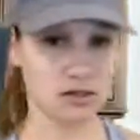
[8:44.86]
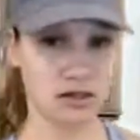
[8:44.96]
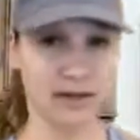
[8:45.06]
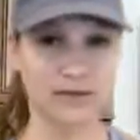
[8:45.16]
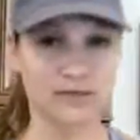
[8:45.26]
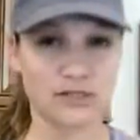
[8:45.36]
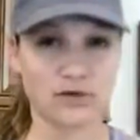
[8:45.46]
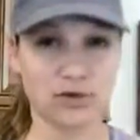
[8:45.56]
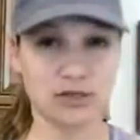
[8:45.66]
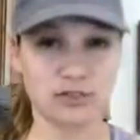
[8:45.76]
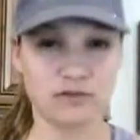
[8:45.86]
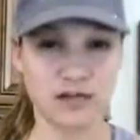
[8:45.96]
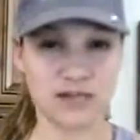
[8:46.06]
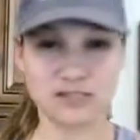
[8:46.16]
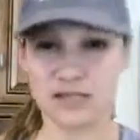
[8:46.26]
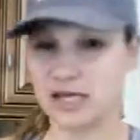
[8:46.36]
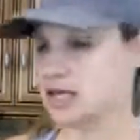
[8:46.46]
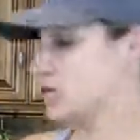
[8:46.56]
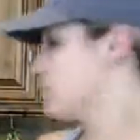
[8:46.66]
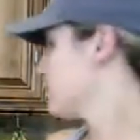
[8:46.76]
I was like going way too fast and
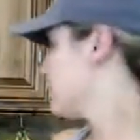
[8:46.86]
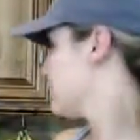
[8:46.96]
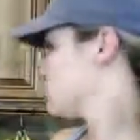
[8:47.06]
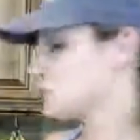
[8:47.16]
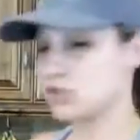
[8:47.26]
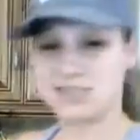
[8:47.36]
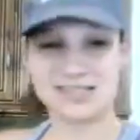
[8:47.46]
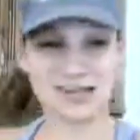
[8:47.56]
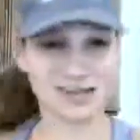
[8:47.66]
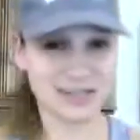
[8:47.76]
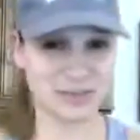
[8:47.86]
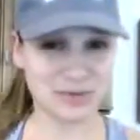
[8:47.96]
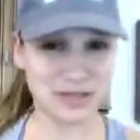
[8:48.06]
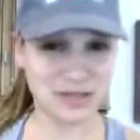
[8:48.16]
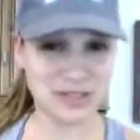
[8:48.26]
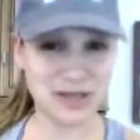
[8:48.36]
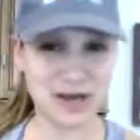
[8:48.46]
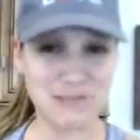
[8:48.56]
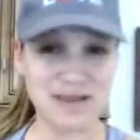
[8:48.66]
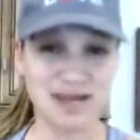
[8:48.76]
I just stuck it in there without the
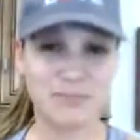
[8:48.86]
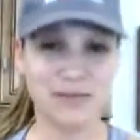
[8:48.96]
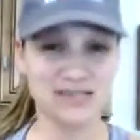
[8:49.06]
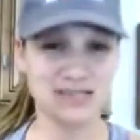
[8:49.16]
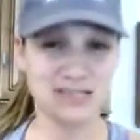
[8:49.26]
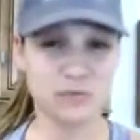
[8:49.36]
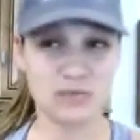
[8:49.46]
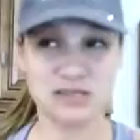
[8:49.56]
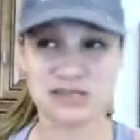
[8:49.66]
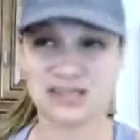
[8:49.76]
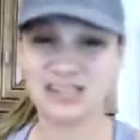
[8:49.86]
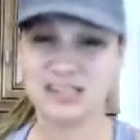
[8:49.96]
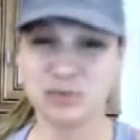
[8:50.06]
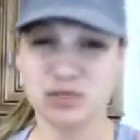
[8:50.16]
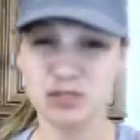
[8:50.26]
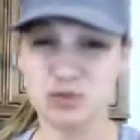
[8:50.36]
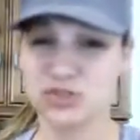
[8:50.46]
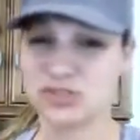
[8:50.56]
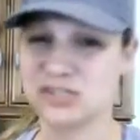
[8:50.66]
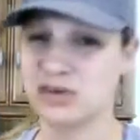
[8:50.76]
top and I busted this piece. And I think this piece
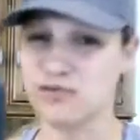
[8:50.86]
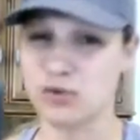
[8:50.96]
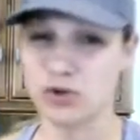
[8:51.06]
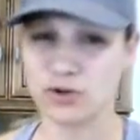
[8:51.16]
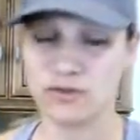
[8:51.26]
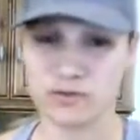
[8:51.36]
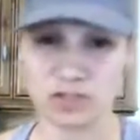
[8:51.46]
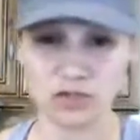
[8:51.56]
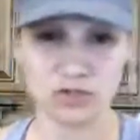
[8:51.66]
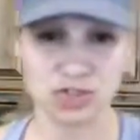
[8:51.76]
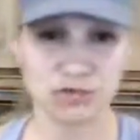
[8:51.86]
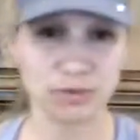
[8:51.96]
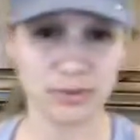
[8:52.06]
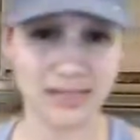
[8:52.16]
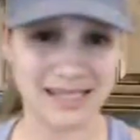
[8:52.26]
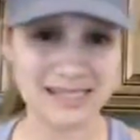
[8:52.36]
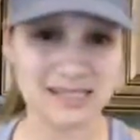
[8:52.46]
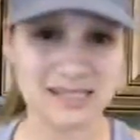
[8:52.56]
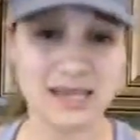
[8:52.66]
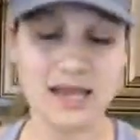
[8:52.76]
was just like $40 or $50 to replace.